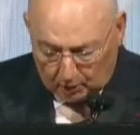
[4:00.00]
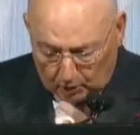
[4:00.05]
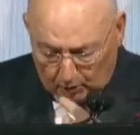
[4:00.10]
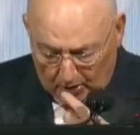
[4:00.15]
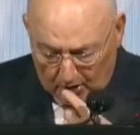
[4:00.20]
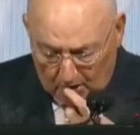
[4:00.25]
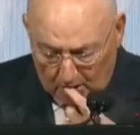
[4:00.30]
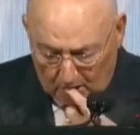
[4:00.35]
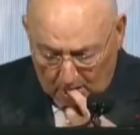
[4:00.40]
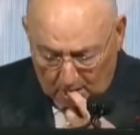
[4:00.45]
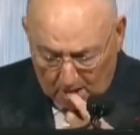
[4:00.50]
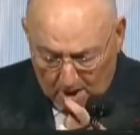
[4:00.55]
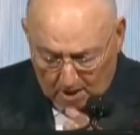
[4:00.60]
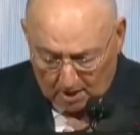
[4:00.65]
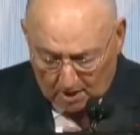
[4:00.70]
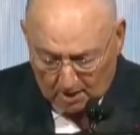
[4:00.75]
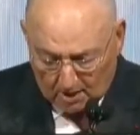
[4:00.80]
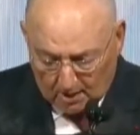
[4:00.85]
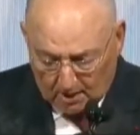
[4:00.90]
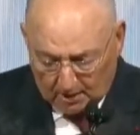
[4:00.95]
ruined
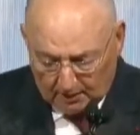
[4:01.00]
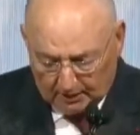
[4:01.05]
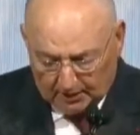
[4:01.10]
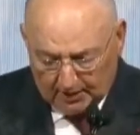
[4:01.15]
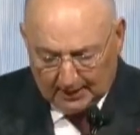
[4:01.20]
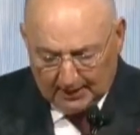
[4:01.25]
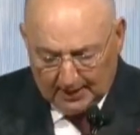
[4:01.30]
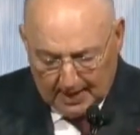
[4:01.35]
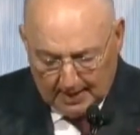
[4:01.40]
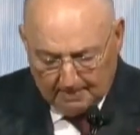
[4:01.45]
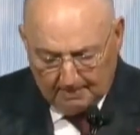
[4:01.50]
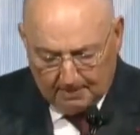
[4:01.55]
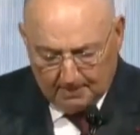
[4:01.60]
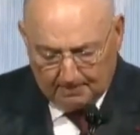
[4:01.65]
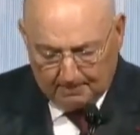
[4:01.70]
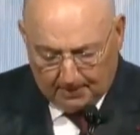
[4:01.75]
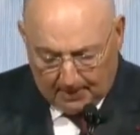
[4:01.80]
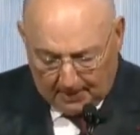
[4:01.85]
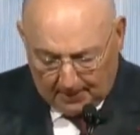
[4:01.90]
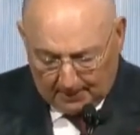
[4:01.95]
the
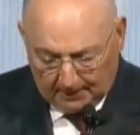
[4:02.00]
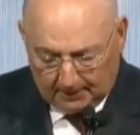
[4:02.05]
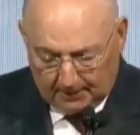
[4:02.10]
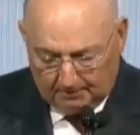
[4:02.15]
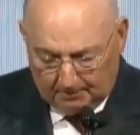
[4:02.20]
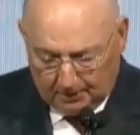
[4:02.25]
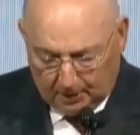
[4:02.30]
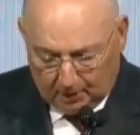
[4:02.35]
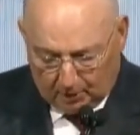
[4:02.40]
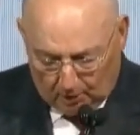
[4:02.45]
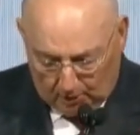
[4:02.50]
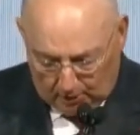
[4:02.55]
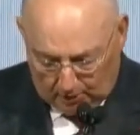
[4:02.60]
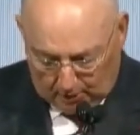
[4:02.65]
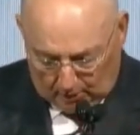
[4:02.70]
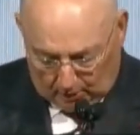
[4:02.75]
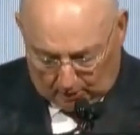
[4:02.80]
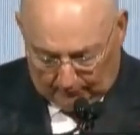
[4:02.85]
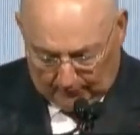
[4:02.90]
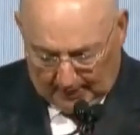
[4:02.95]
Labour Party
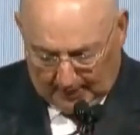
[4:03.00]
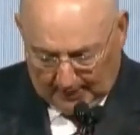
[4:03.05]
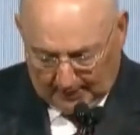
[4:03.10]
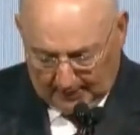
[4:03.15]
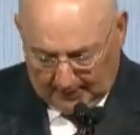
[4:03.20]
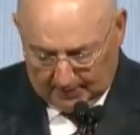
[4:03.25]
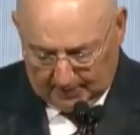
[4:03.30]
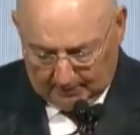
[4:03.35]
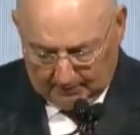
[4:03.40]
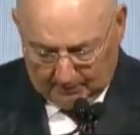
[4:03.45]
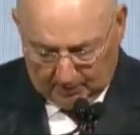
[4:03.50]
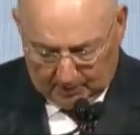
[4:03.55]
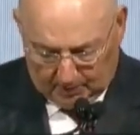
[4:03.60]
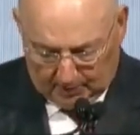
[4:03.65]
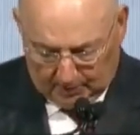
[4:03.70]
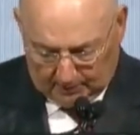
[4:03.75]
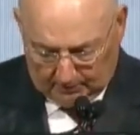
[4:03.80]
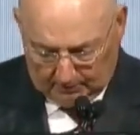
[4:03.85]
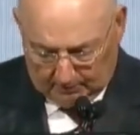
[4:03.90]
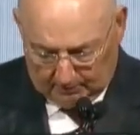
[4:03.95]
because of
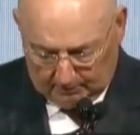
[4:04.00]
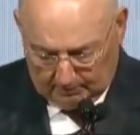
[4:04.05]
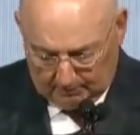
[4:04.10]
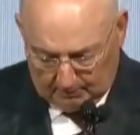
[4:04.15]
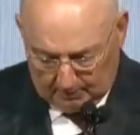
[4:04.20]
anti-Semitism.